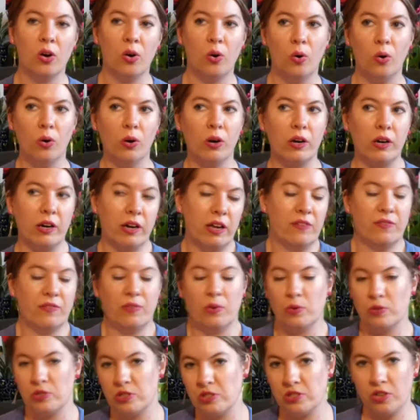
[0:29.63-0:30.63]
or if
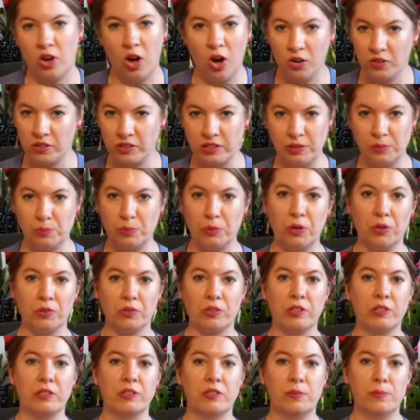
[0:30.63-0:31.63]
it was just already
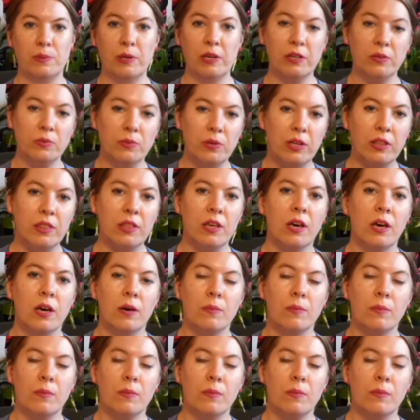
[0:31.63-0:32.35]
broken to begin with,